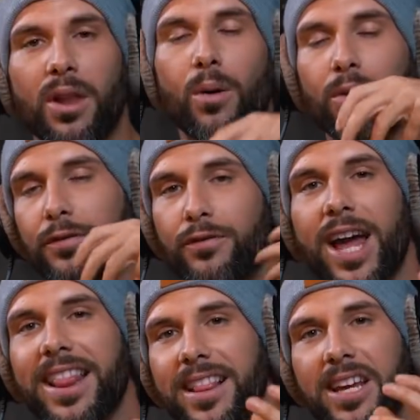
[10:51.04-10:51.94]
Now the
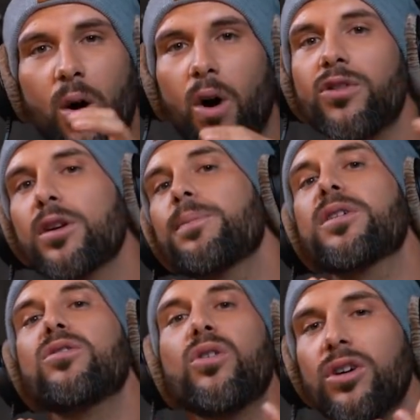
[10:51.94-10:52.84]
friendly
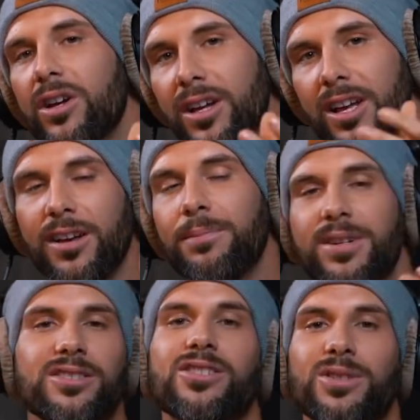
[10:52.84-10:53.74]
entrepreneur,
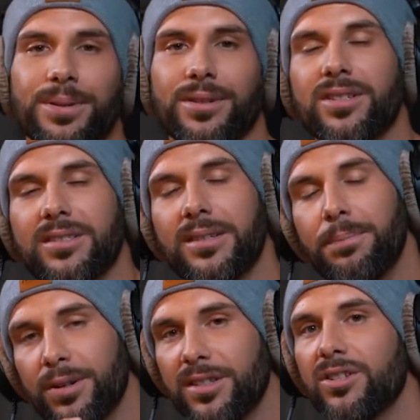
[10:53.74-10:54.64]
business person
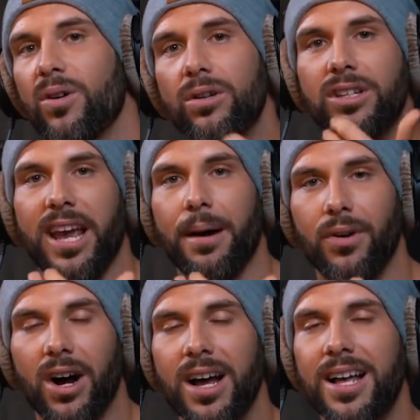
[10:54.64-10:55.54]
puts his own
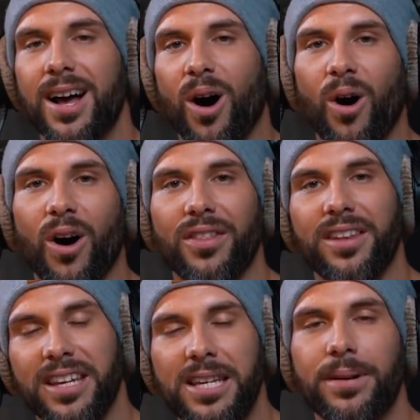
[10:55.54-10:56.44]
camera on
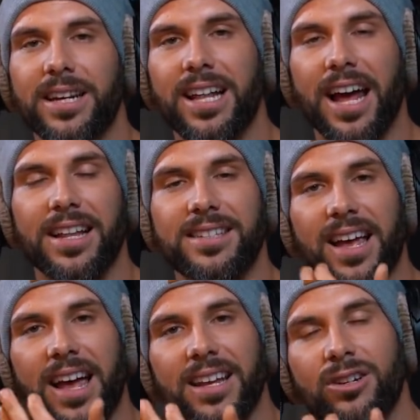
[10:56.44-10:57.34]
eBay
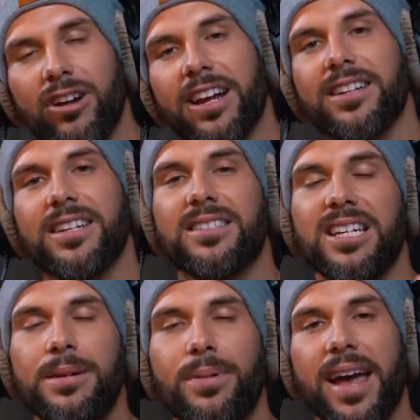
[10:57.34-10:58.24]
Kleinanzeigen, Craigslist,
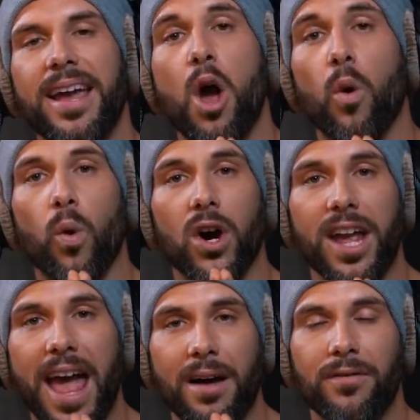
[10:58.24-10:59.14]
eBay,
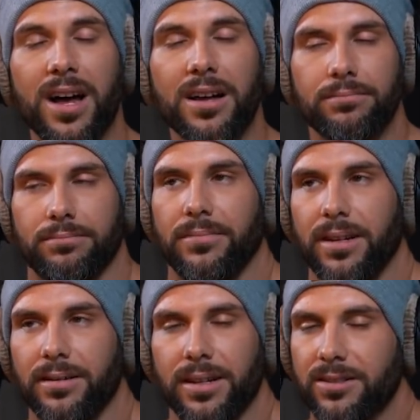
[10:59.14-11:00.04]
whatever.
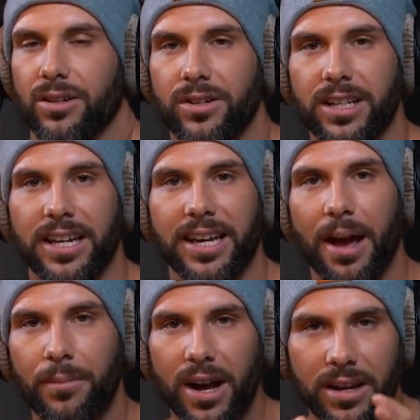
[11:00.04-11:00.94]
It's not really a
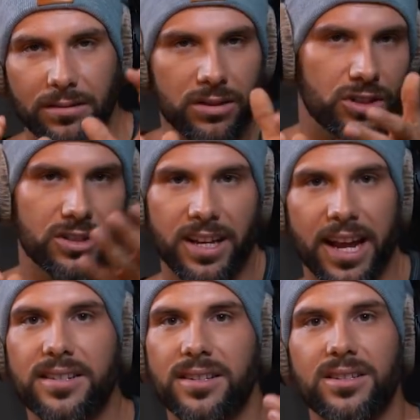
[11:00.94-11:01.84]
camera. He just
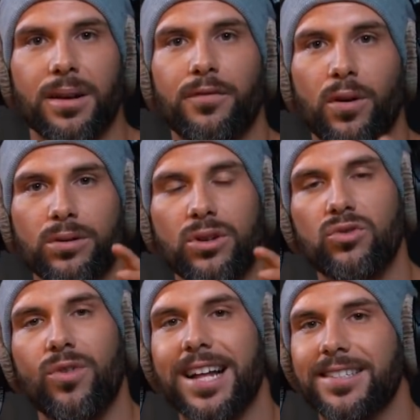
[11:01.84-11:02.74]
takes some
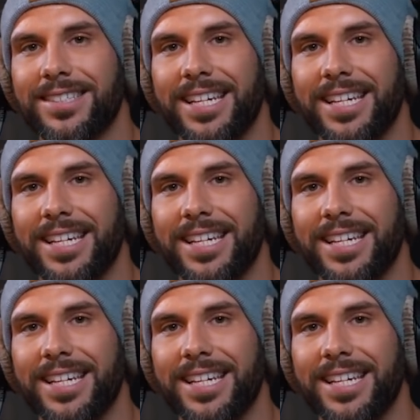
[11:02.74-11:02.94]
photos, writes a